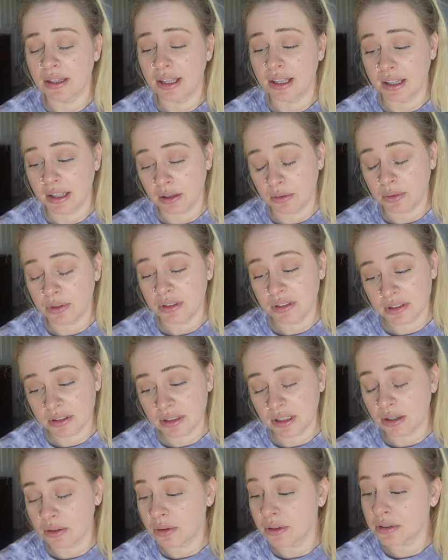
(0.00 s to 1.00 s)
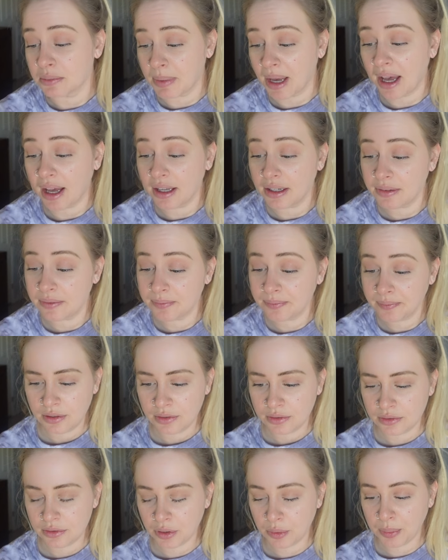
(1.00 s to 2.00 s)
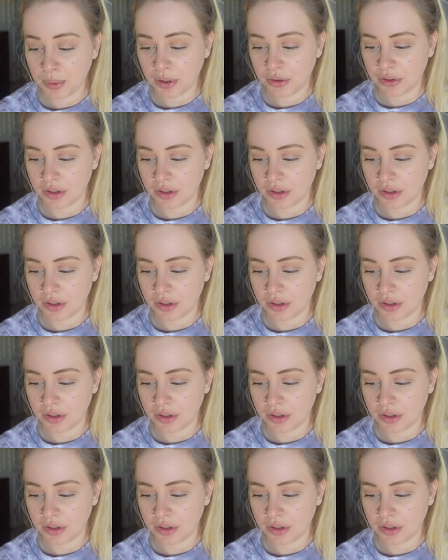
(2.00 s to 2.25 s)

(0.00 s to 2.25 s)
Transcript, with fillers: Like it was, it was bad. Super